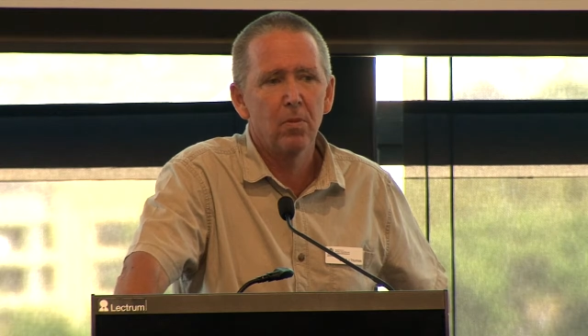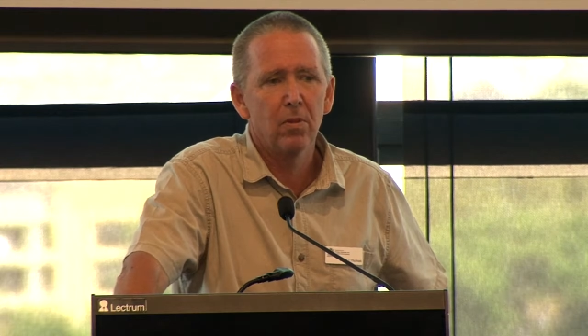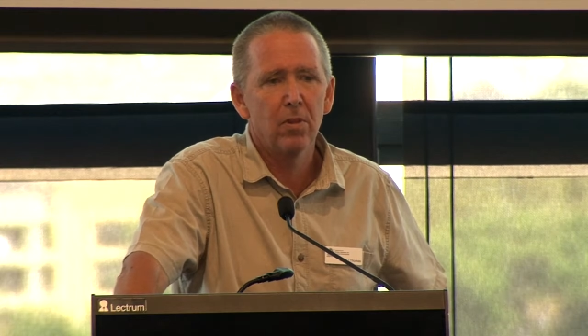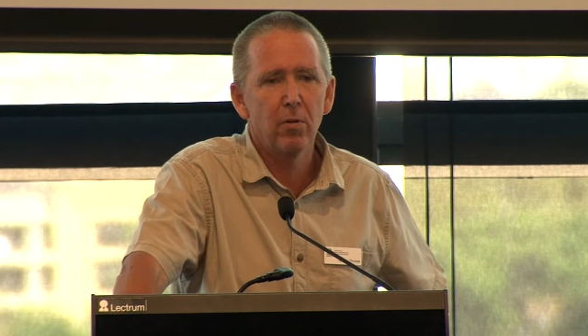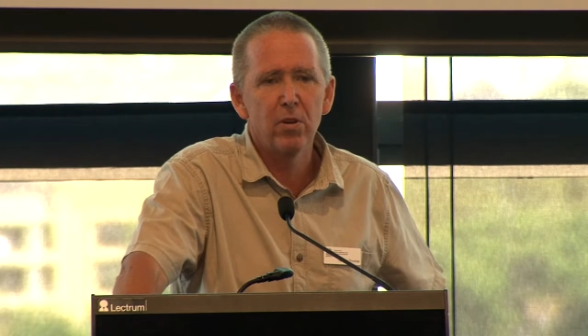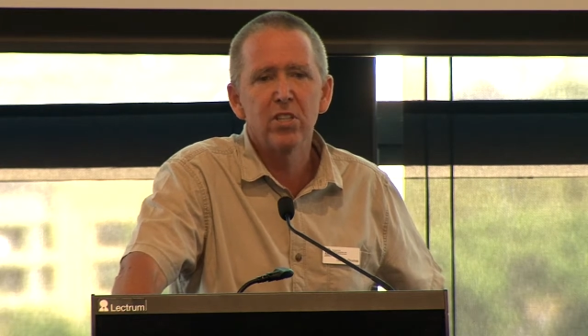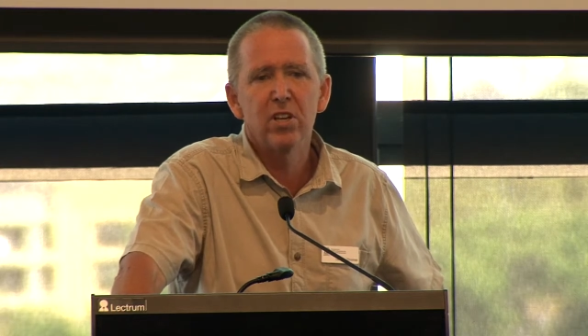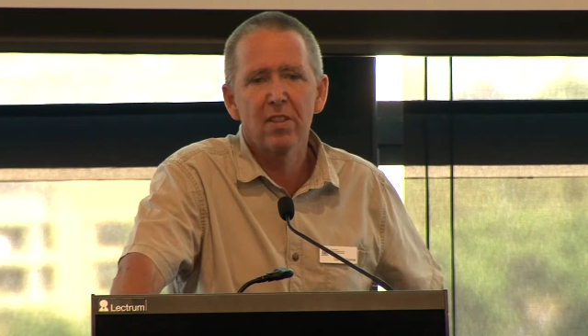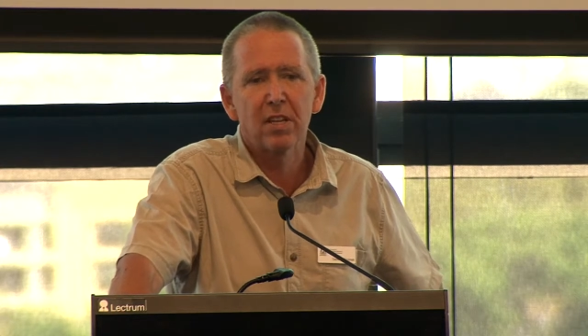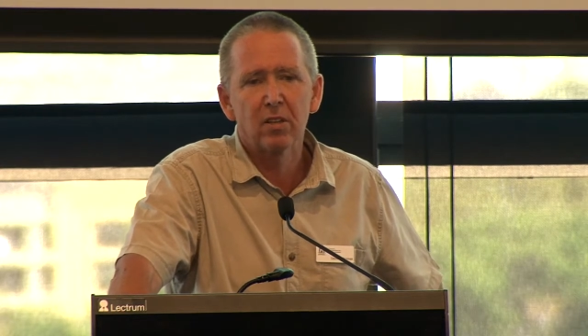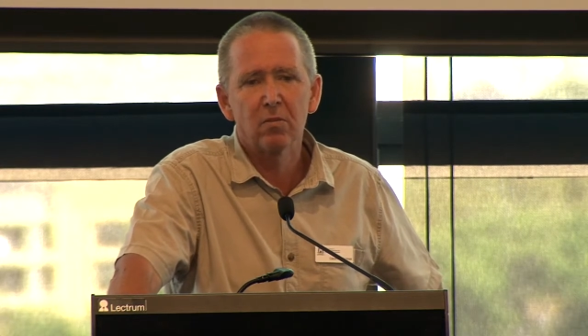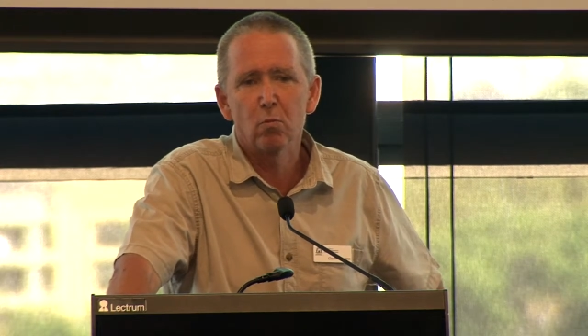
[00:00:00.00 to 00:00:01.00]
There is
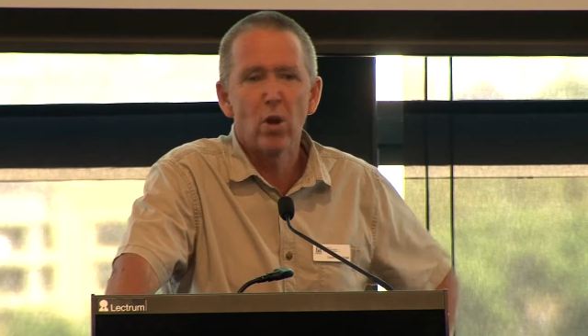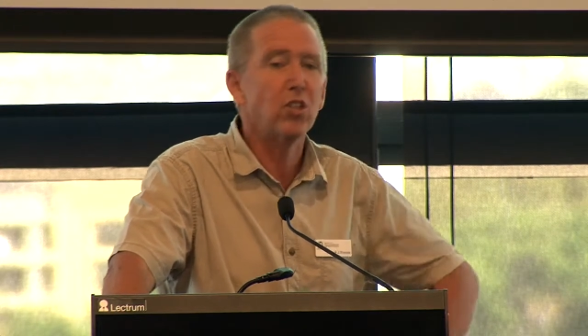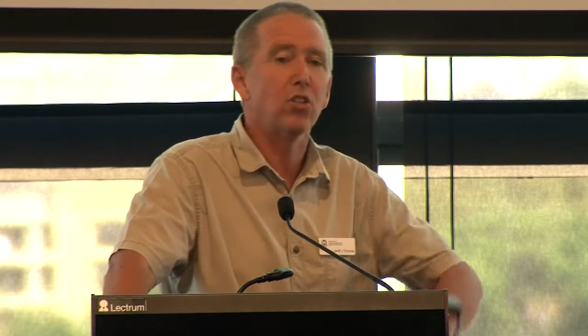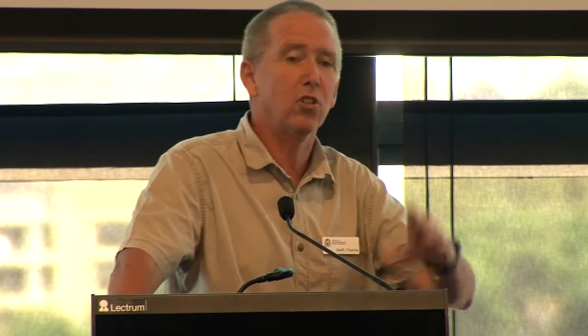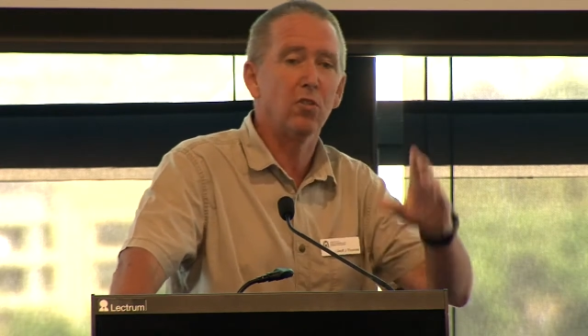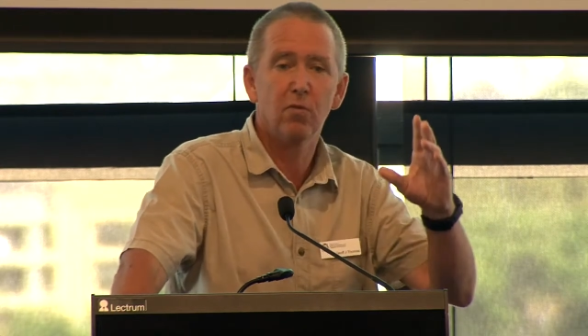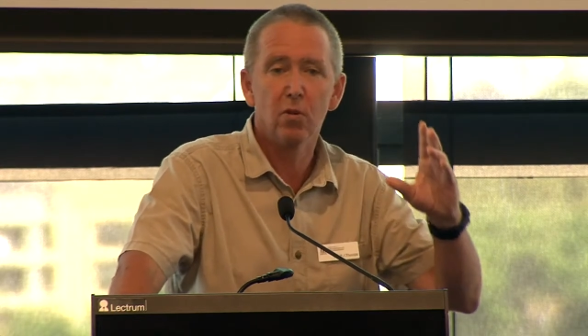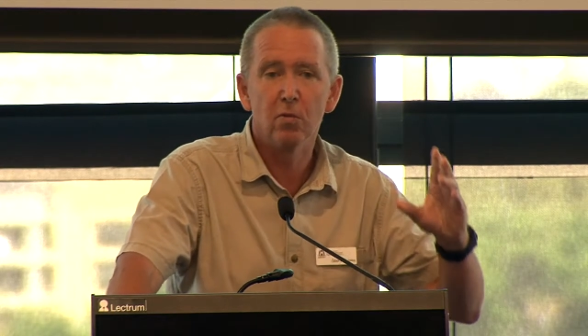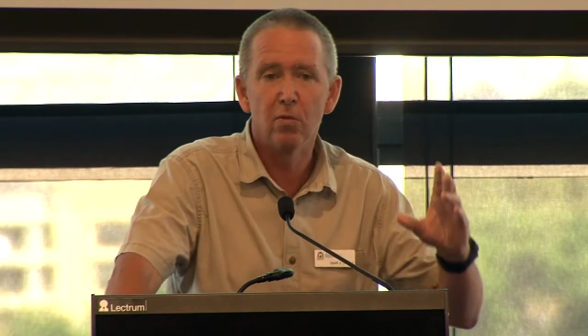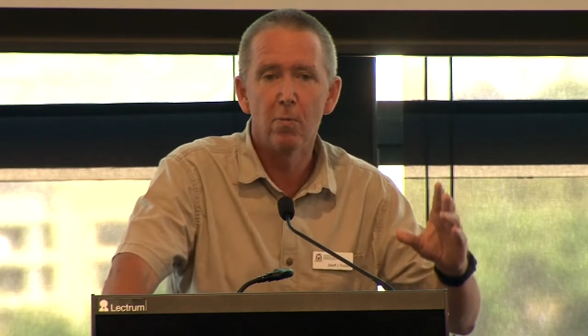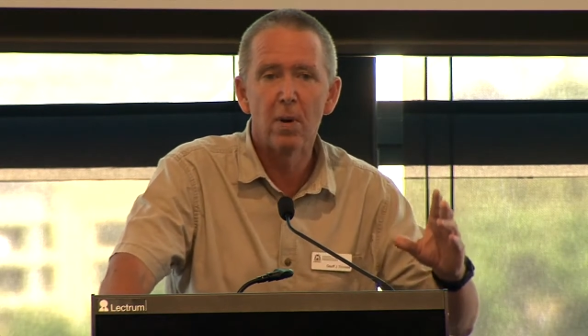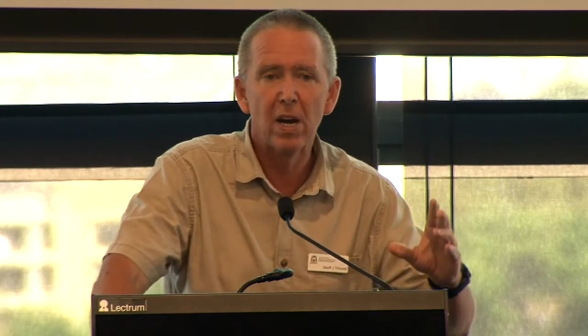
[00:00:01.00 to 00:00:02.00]
nothing registered
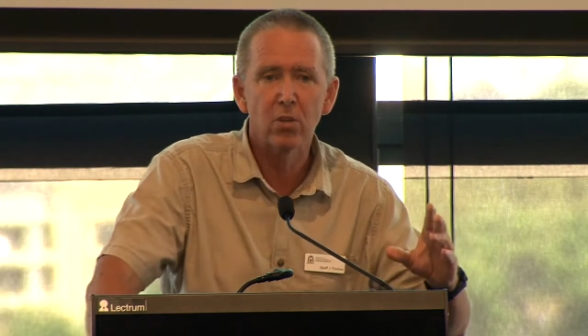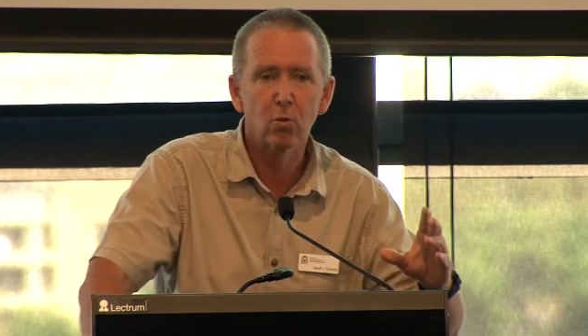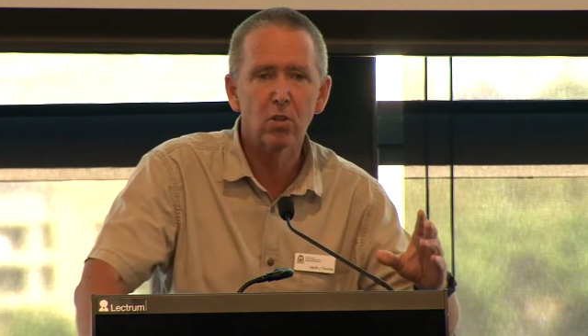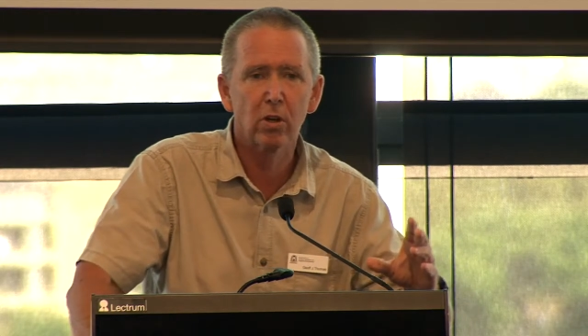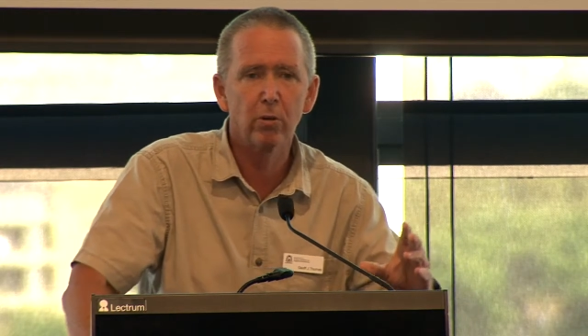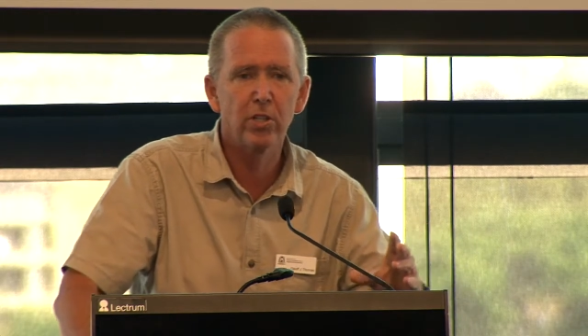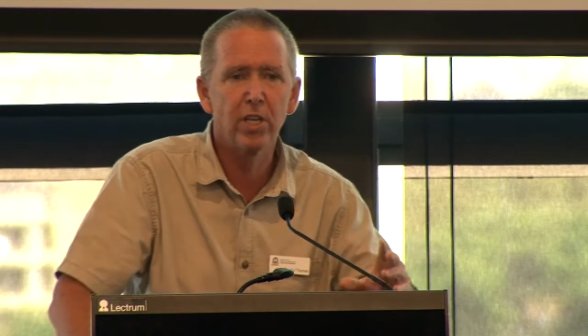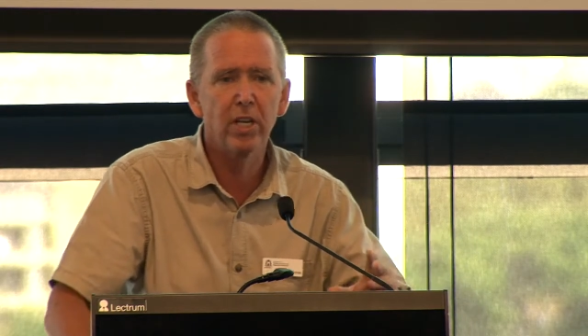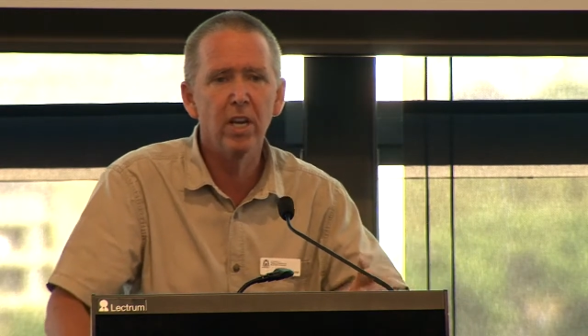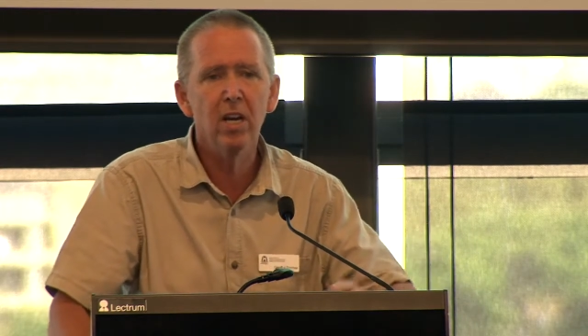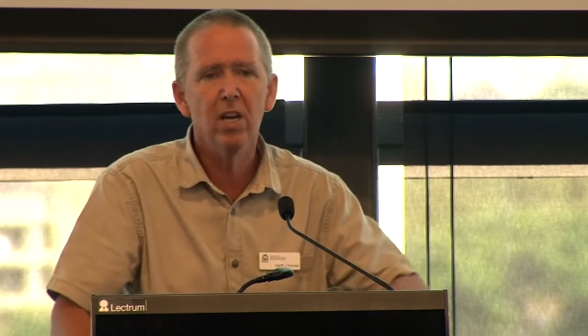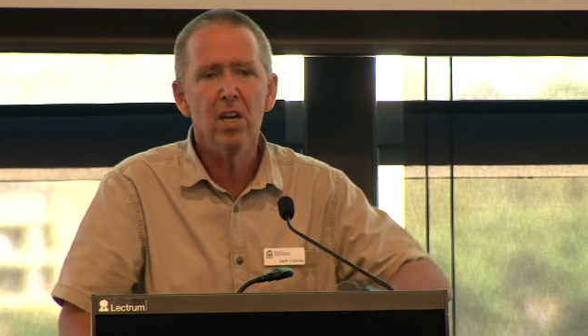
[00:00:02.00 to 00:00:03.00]
for basal
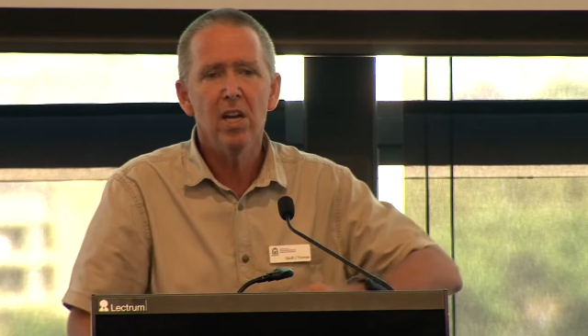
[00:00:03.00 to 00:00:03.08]
Sclerotinia.